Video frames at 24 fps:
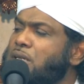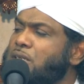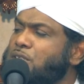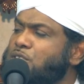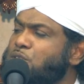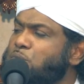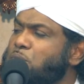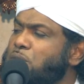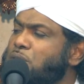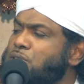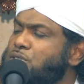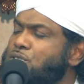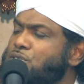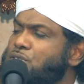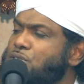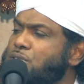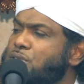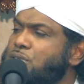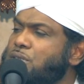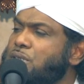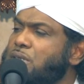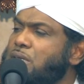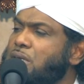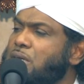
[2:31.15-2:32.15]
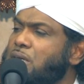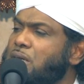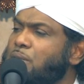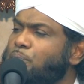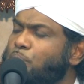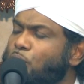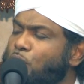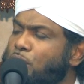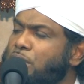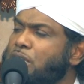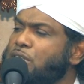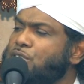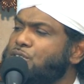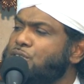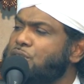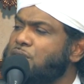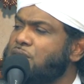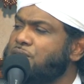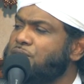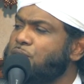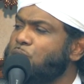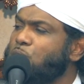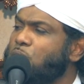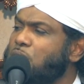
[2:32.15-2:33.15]
his mercy upon each and
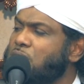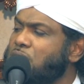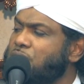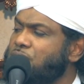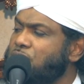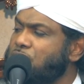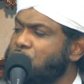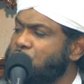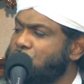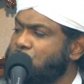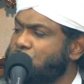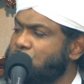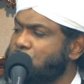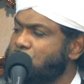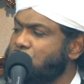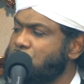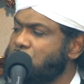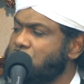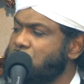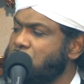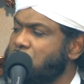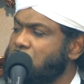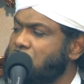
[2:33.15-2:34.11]
every one of us,